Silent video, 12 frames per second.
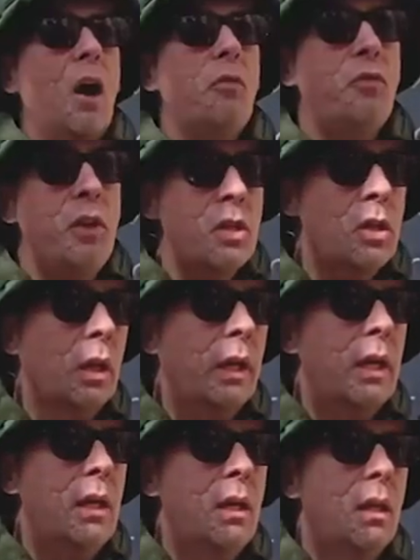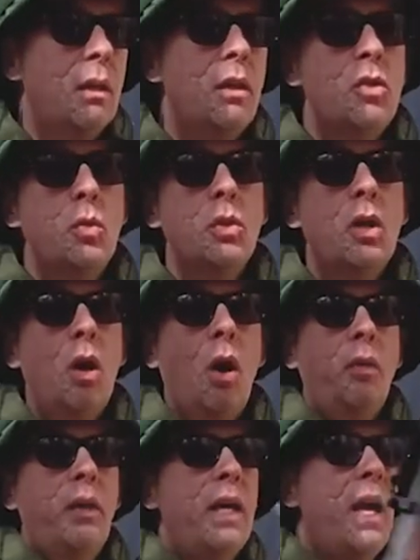Officially, this was
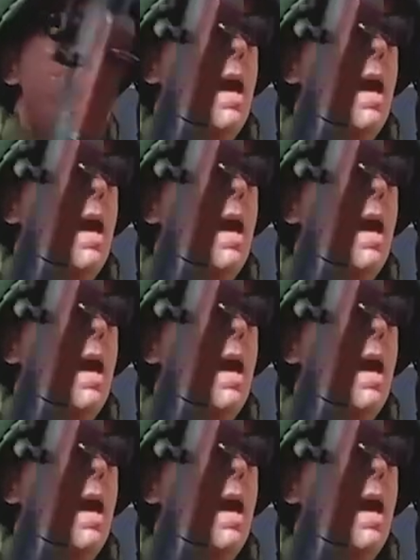called the